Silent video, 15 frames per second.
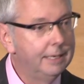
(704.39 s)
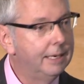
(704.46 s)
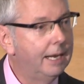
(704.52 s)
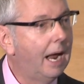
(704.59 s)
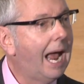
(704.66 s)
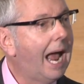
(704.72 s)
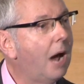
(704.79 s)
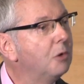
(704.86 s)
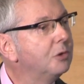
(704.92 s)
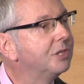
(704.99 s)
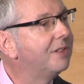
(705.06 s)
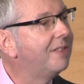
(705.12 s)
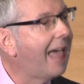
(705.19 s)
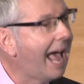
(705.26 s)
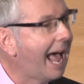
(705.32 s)
Now,
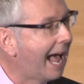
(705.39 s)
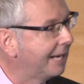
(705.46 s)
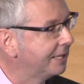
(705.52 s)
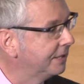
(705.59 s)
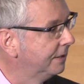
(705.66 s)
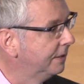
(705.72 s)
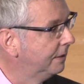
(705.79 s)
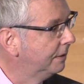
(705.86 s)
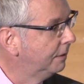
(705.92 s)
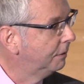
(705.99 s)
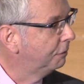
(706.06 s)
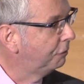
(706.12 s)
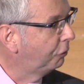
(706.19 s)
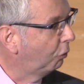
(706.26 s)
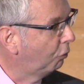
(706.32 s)
how's that
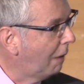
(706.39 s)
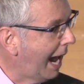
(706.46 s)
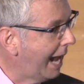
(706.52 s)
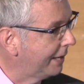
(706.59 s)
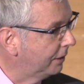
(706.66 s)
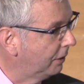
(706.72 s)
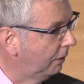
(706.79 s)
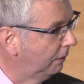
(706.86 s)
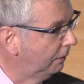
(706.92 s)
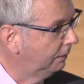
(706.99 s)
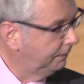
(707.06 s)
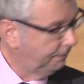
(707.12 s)
for radical?